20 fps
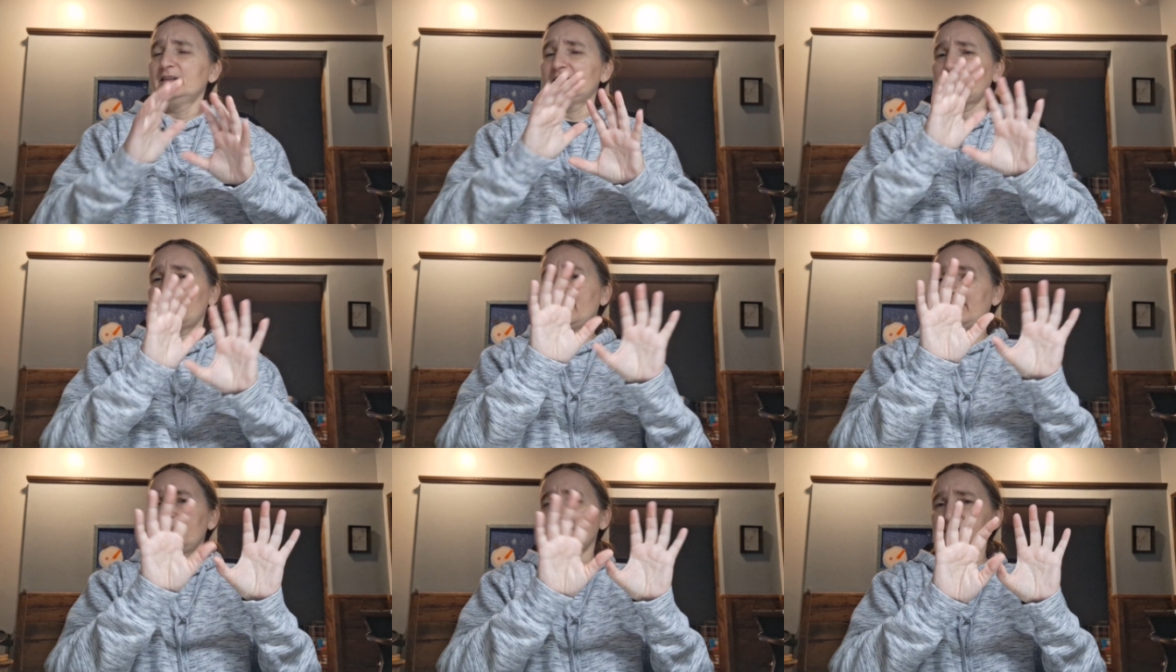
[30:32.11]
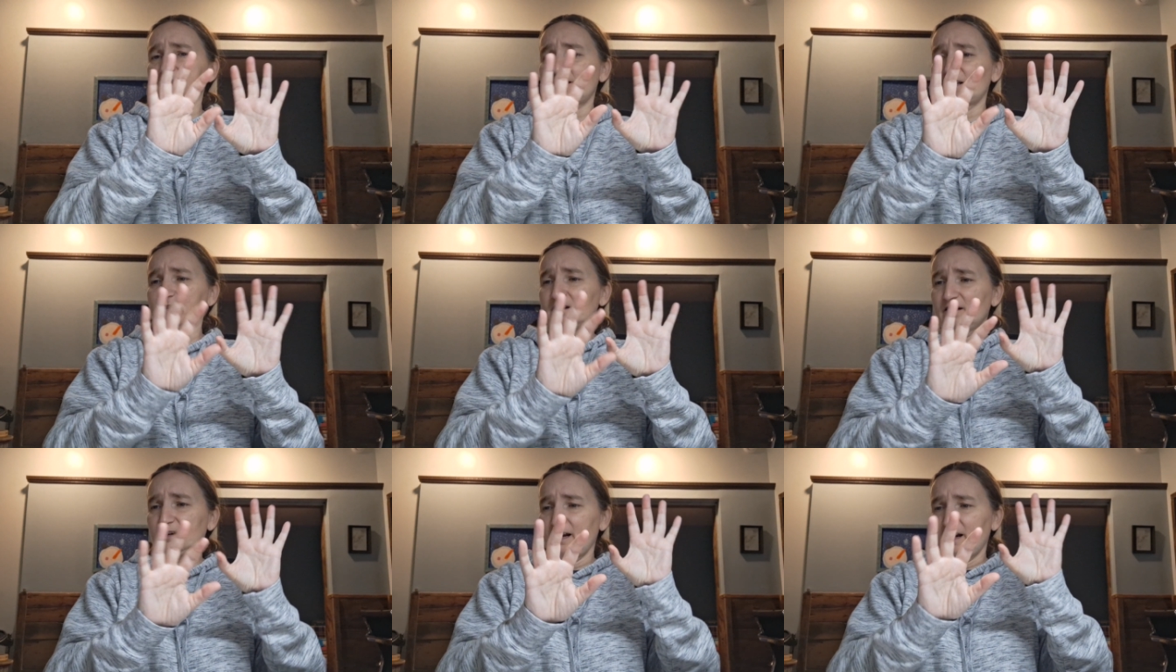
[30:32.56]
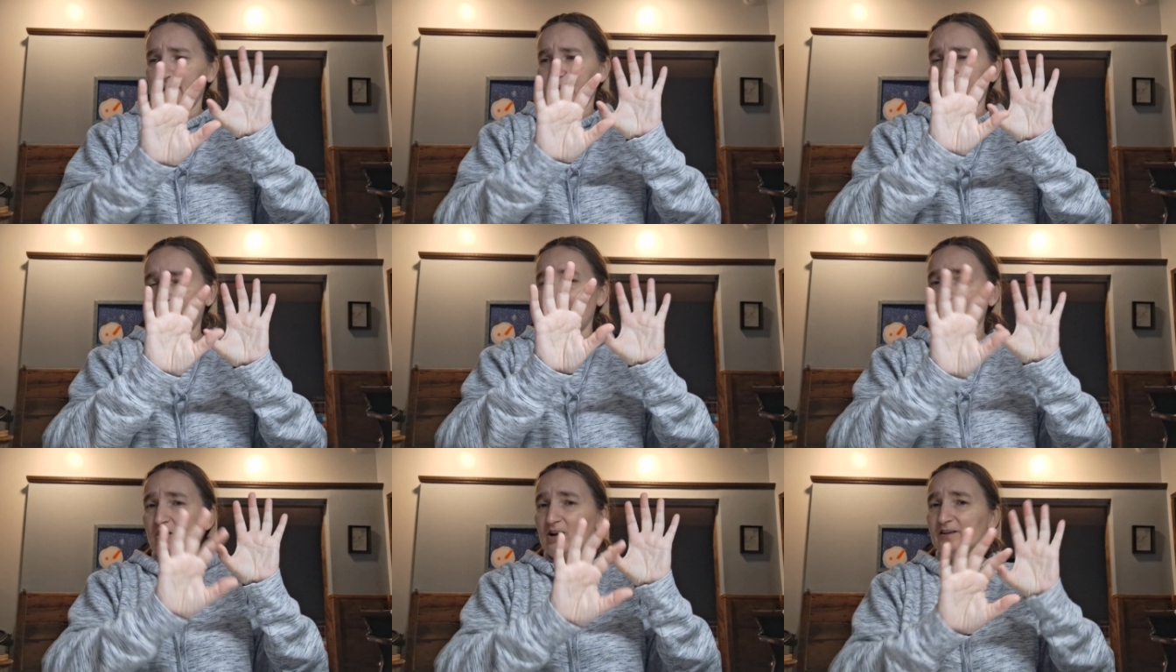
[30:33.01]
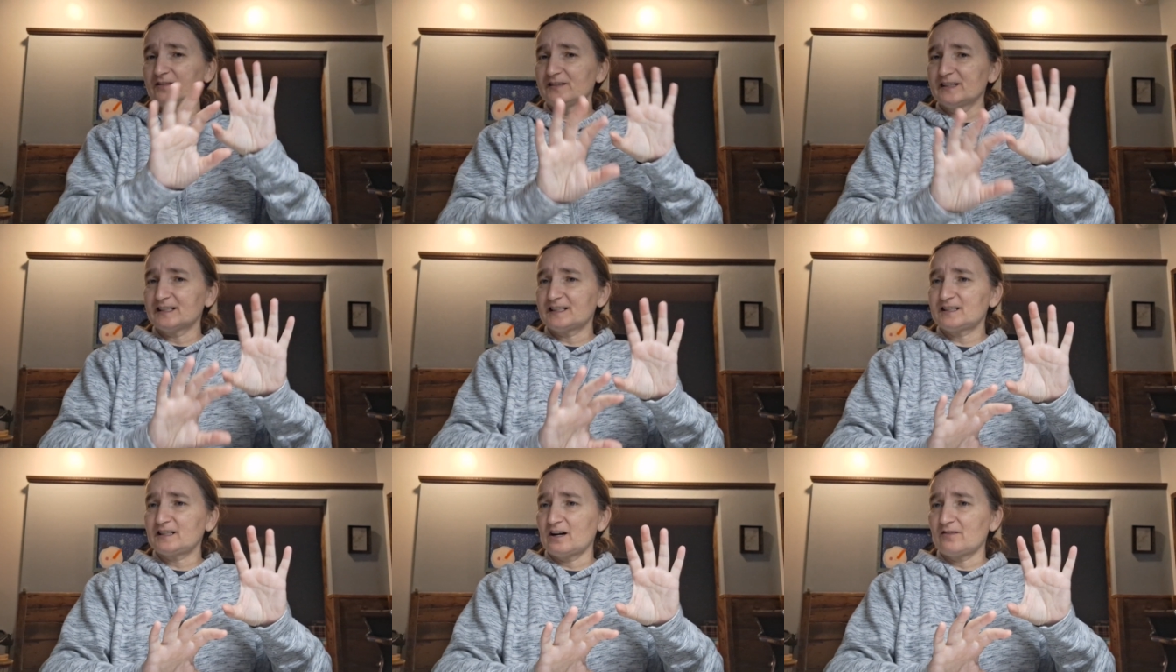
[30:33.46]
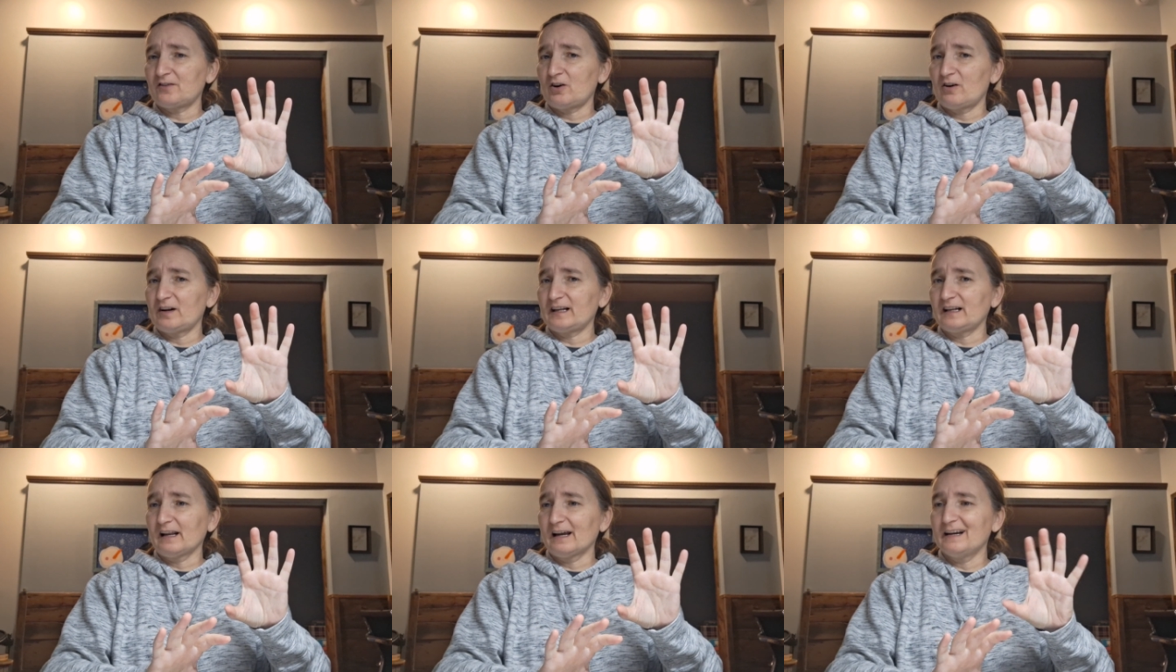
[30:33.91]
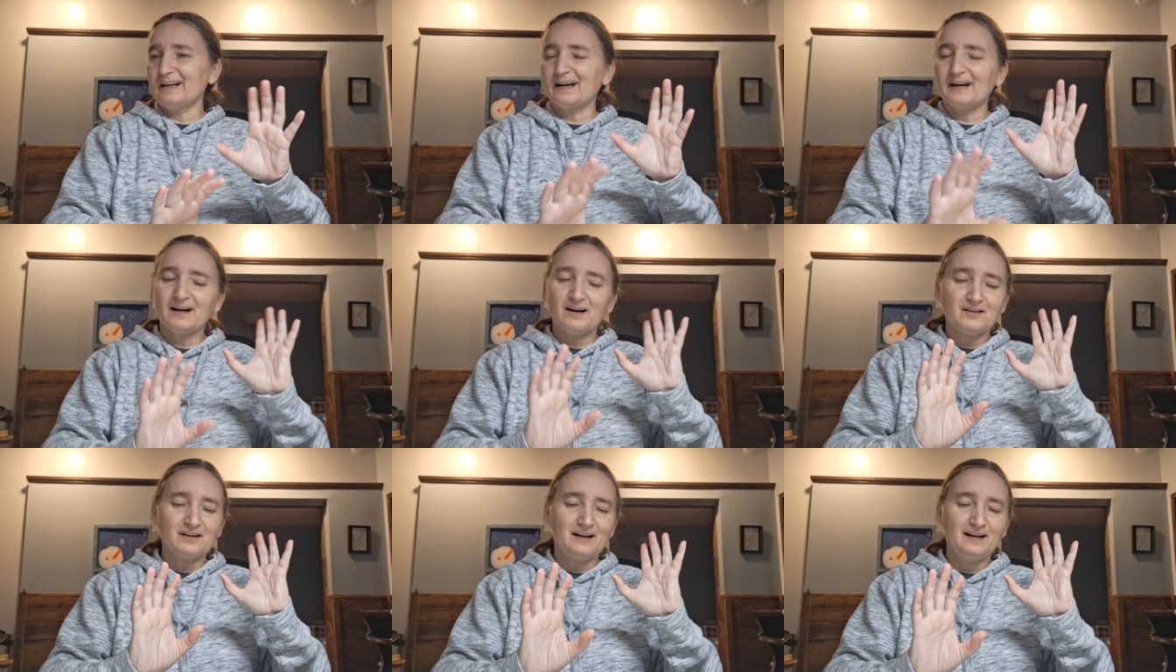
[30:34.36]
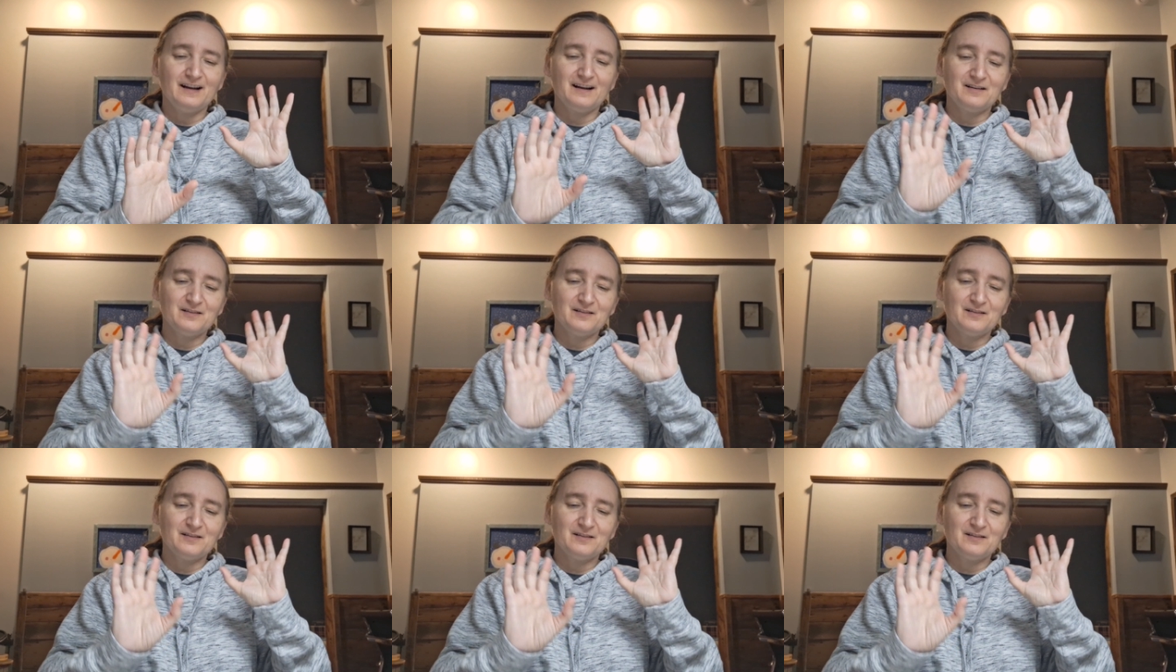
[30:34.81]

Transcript: that had all of this stuff already laid out